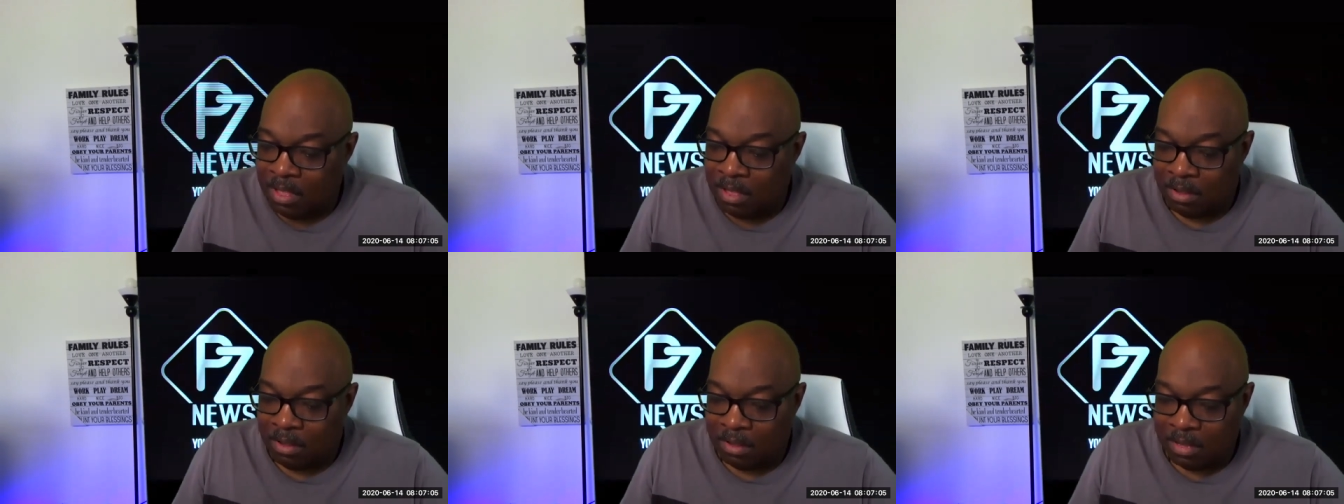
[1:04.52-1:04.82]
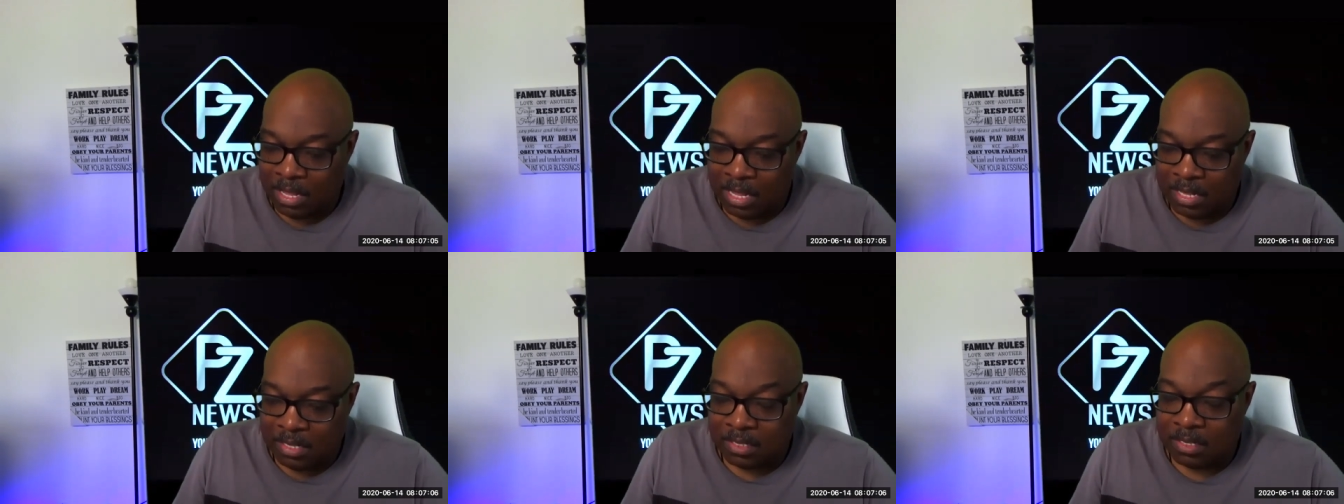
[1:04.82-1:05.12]

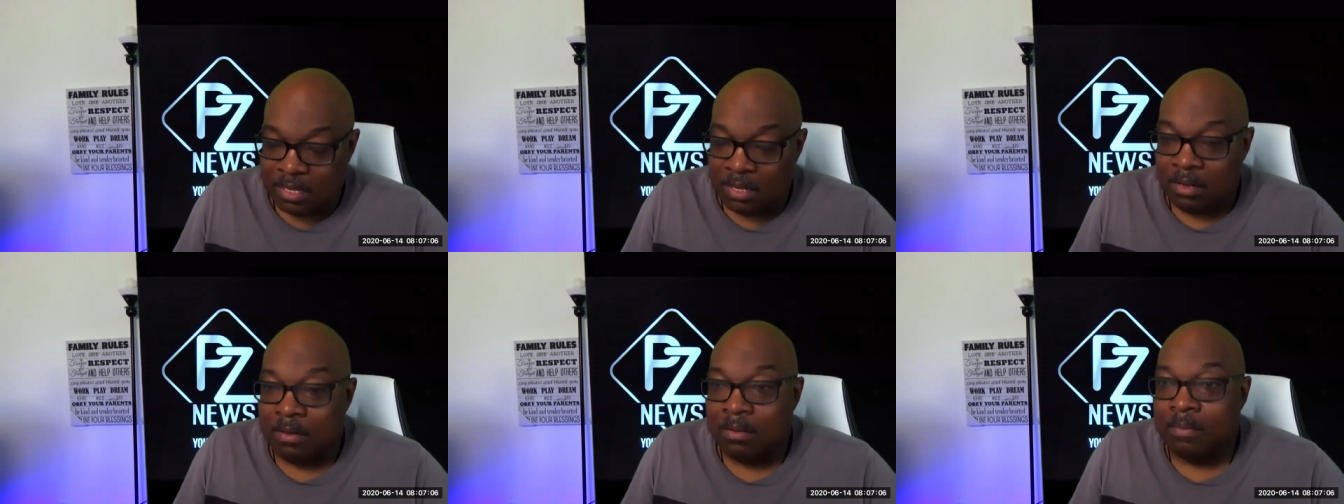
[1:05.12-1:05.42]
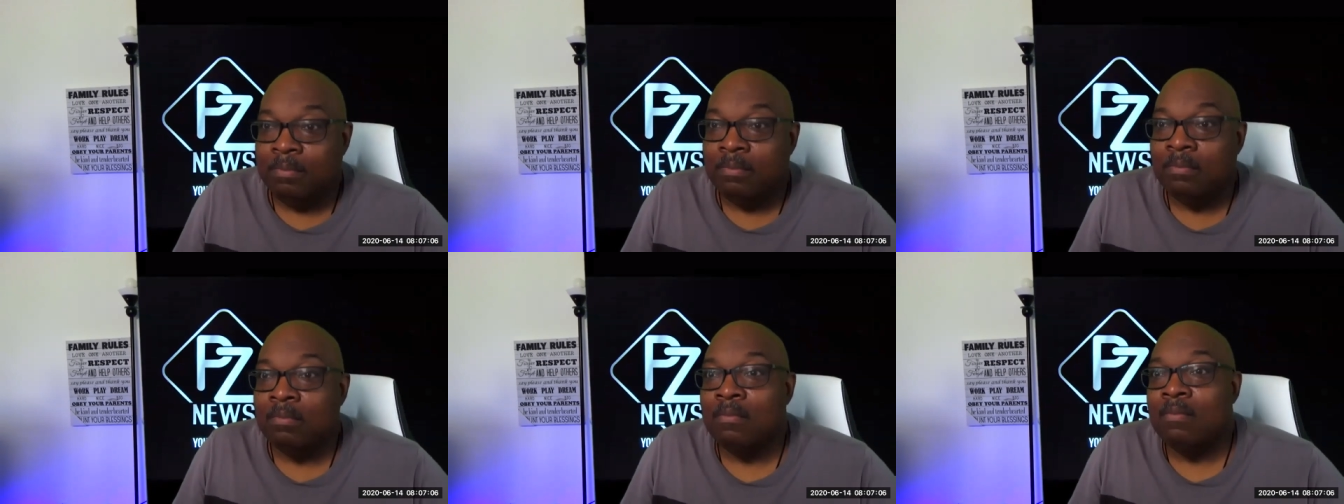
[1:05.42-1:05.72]
Okay, so
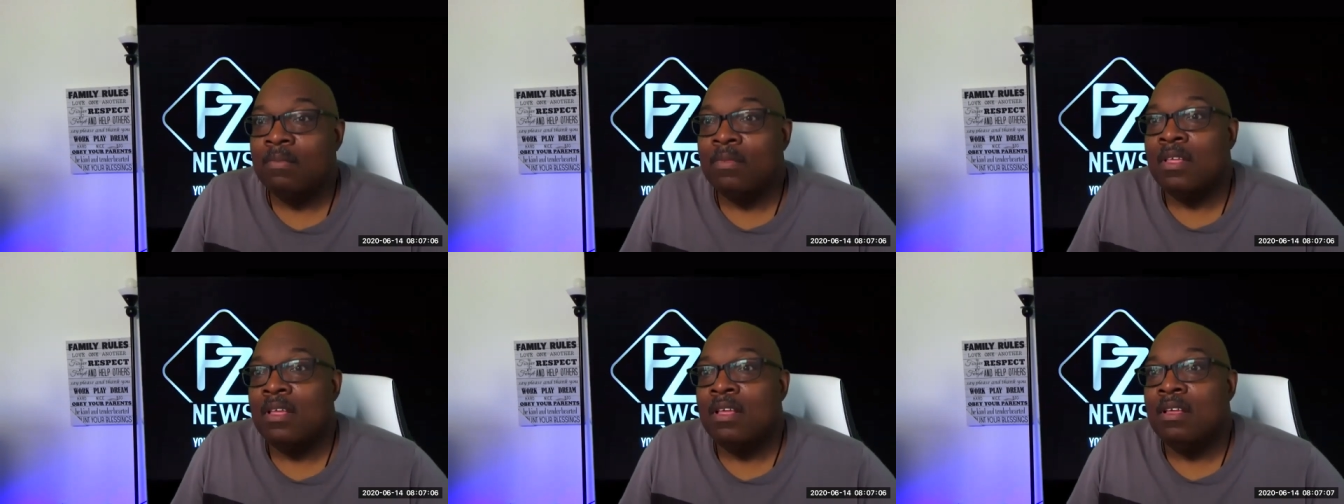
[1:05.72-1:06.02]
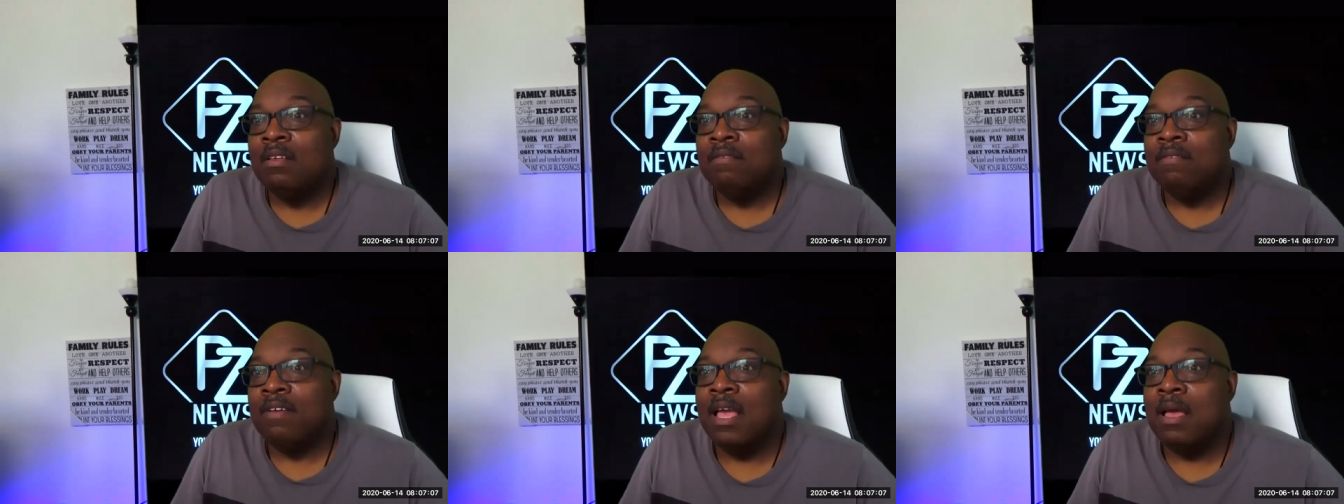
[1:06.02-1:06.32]

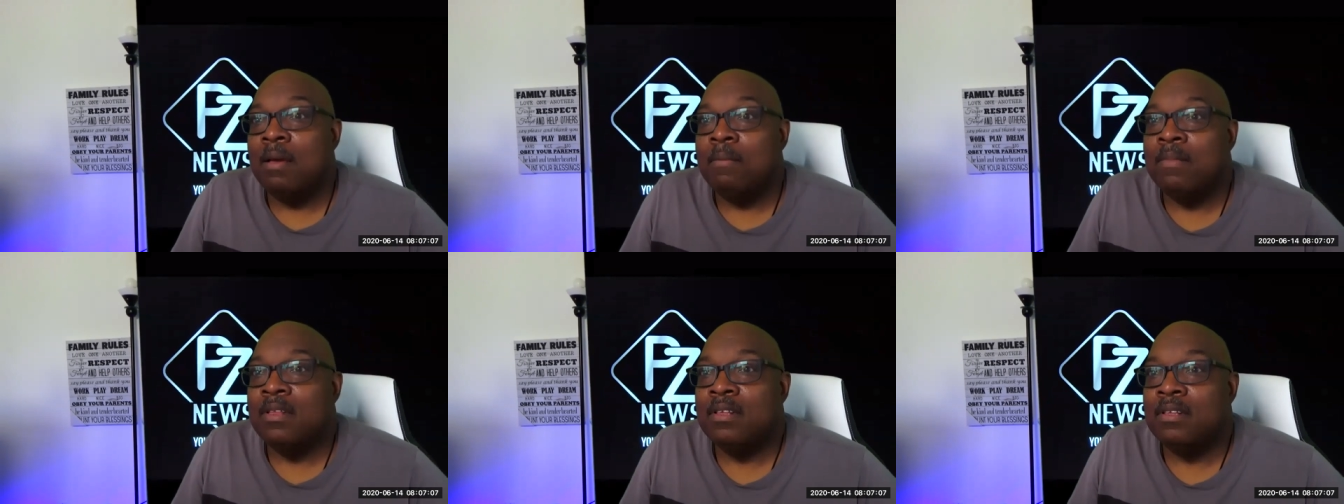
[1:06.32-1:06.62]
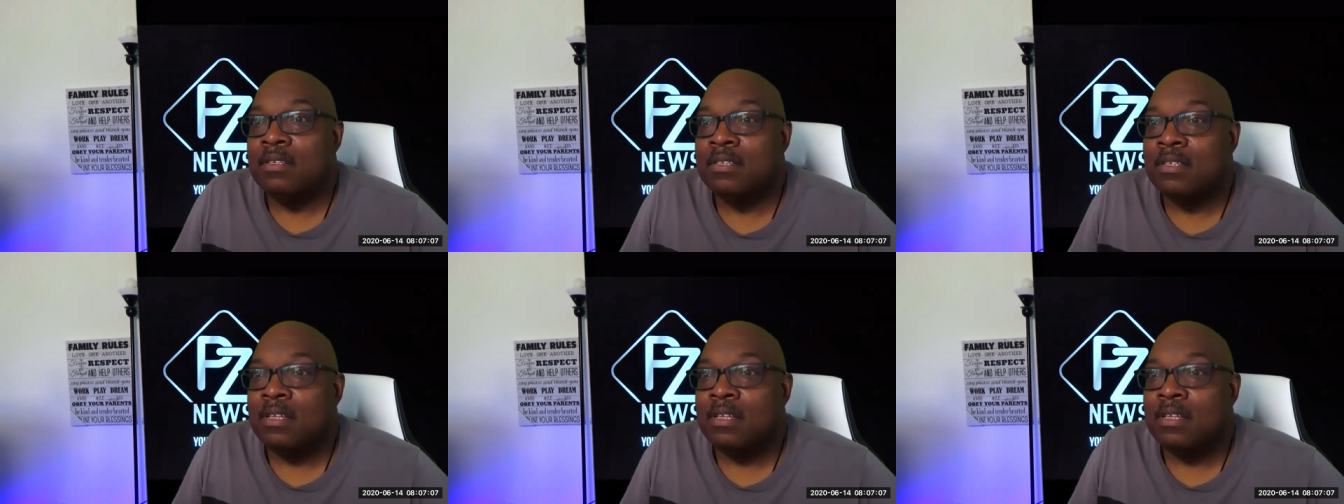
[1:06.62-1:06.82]
famines,